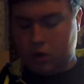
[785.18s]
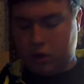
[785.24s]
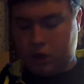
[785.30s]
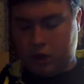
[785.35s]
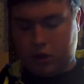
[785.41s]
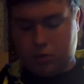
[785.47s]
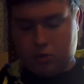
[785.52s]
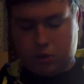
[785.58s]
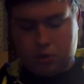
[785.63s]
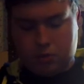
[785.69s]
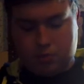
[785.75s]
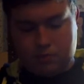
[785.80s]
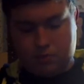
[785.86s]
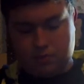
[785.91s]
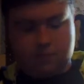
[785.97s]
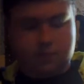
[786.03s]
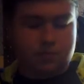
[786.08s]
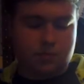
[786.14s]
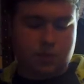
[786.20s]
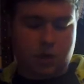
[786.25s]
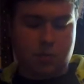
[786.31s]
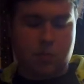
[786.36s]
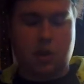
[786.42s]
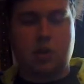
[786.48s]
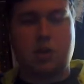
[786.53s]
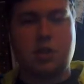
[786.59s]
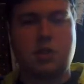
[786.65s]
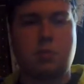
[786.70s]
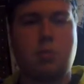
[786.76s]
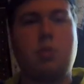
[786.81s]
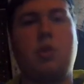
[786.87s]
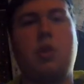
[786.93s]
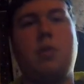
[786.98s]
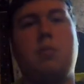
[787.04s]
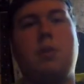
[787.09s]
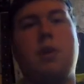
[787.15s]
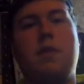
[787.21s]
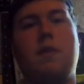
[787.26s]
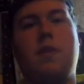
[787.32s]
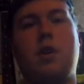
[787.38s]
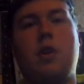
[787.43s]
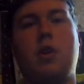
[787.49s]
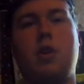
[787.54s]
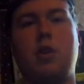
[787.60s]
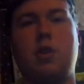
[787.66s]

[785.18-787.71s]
the album, I'm not disappointed by far.